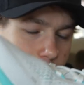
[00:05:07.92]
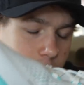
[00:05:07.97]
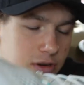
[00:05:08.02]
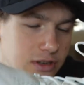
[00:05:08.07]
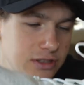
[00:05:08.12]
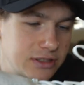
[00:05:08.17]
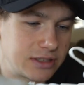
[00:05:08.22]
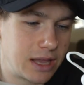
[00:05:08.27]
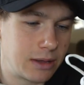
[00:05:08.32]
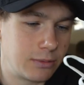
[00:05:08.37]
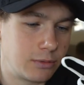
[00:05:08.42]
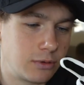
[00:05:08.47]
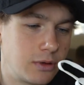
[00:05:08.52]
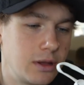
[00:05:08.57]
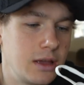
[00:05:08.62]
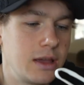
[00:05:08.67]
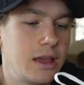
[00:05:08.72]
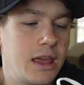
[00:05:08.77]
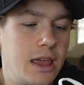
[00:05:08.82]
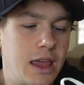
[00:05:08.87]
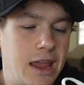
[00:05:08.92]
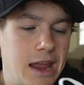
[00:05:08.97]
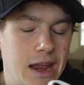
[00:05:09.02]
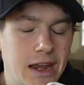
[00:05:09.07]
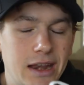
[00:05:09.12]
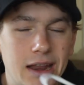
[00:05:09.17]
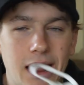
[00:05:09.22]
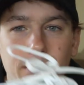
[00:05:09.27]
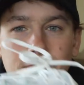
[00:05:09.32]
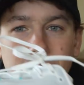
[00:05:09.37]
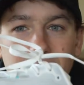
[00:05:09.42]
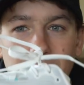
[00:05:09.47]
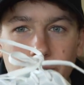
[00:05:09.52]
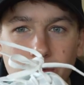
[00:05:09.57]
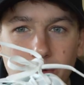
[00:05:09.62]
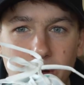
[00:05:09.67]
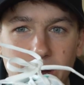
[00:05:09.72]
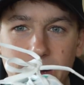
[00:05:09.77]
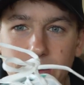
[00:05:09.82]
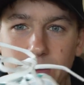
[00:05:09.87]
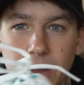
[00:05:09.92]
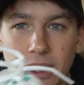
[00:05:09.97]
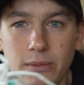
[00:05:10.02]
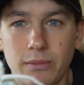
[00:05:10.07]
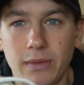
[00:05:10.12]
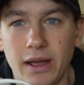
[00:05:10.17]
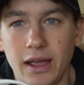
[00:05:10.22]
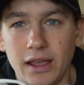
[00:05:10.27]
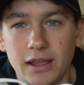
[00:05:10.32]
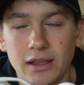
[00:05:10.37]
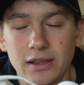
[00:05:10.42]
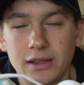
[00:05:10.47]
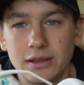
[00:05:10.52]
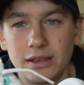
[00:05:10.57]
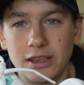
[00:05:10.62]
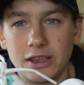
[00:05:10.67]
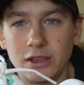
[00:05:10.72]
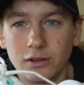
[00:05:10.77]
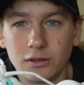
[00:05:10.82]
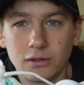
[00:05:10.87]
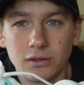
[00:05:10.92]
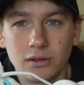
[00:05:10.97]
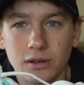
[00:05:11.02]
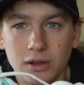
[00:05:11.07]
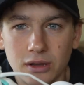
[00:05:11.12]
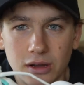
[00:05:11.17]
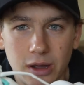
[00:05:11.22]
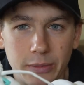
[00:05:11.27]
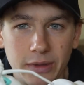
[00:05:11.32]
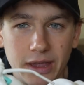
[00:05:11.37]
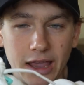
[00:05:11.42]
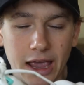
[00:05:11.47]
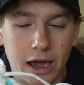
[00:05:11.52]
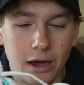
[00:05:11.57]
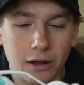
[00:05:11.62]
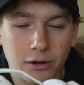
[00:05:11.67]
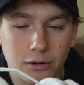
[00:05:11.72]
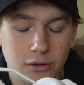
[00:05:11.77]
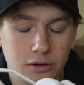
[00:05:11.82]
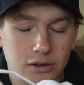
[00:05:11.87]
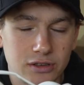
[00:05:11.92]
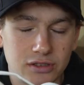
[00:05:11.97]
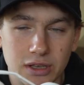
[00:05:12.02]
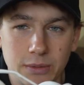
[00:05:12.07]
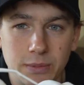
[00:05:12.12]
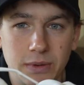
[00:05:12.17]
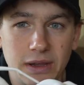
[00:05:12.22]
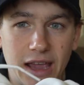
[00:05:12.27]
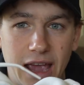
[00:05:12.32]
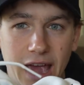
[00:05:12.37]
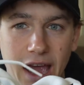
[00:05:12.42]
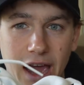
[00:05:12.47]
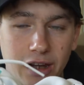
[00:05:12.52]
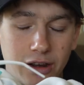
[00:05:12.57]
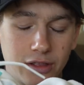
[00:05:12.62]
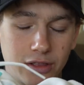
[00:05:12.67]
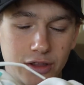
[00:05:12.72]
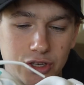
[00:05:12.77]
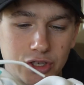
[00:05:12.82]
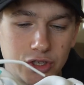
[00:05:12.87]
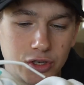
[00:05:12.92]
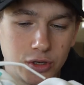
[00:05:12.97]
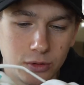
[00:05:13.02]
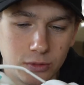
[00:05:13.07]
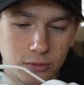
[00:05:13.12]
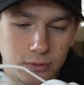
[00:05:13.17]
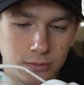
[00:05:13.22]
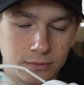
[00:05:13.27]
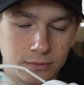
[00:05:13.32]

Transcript: more stable, and I'm not worried about my heel coming out or slipping out of the shoe.